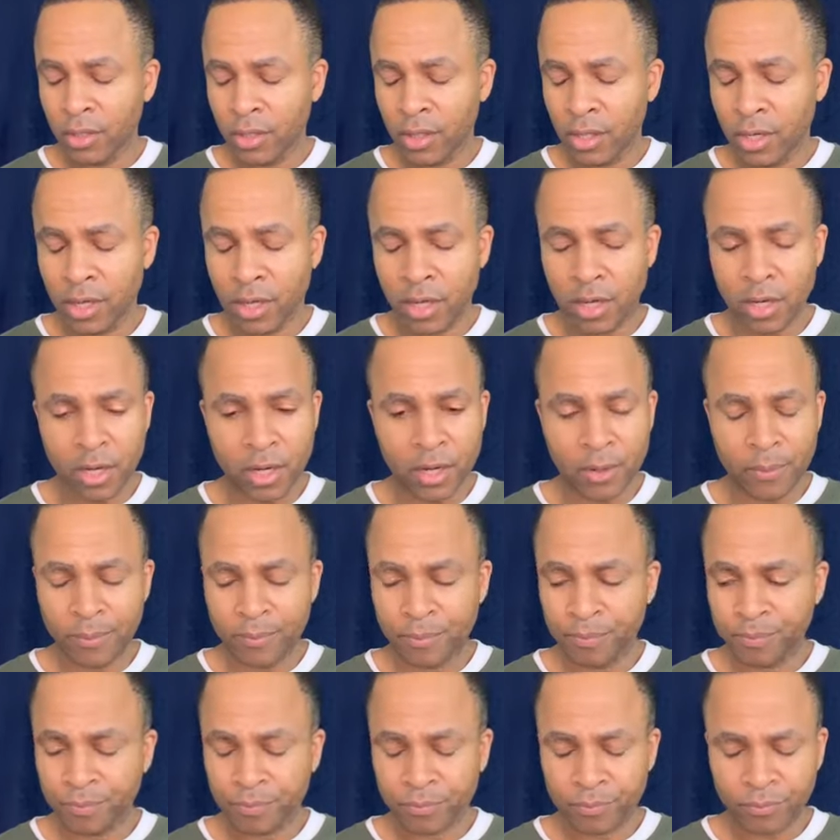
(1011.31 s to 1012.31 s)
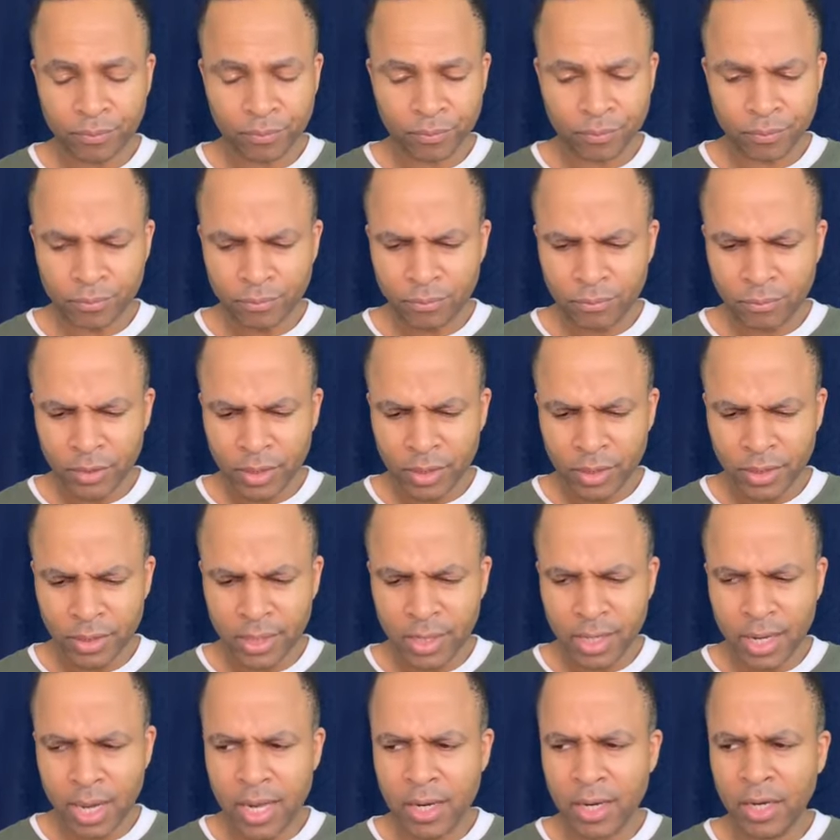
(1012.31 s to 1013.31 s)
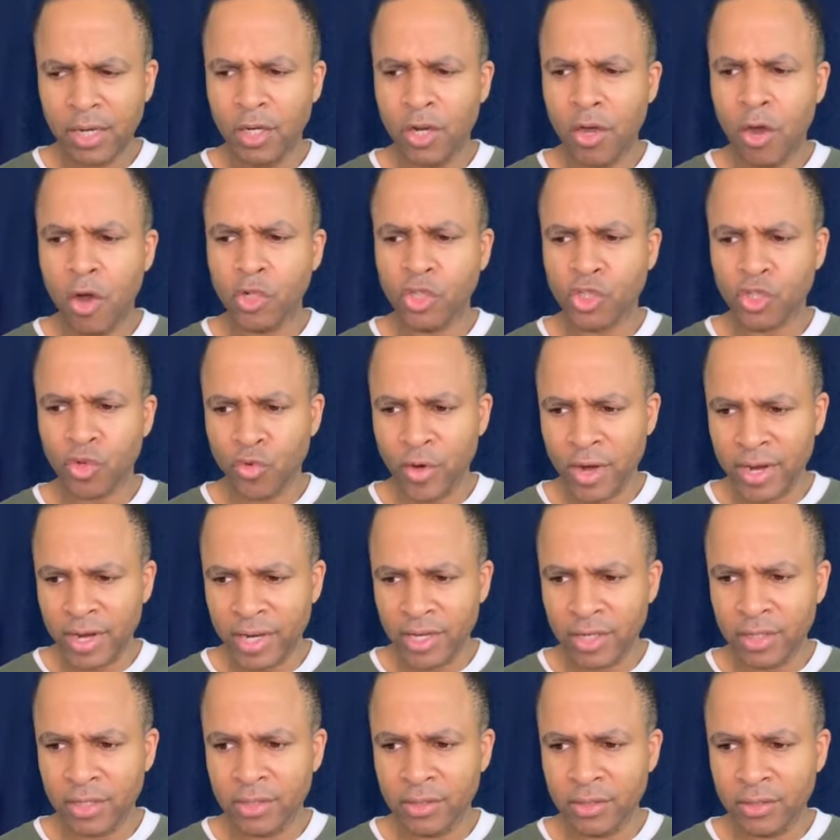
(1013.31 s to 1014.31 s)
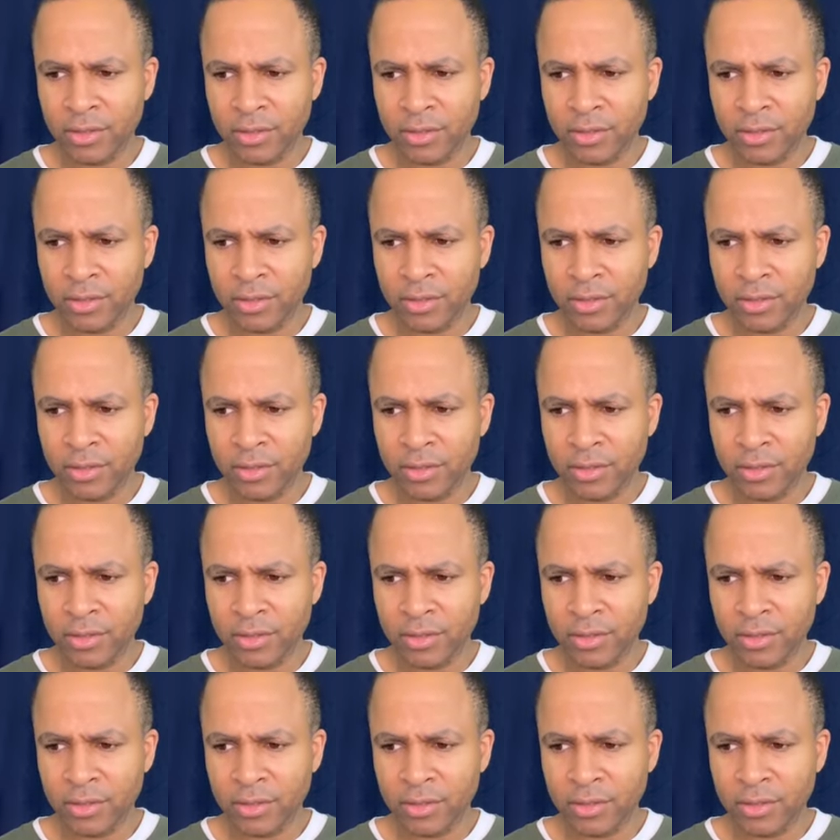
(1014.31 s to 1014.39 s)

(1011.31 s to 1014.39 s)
um the unadulterated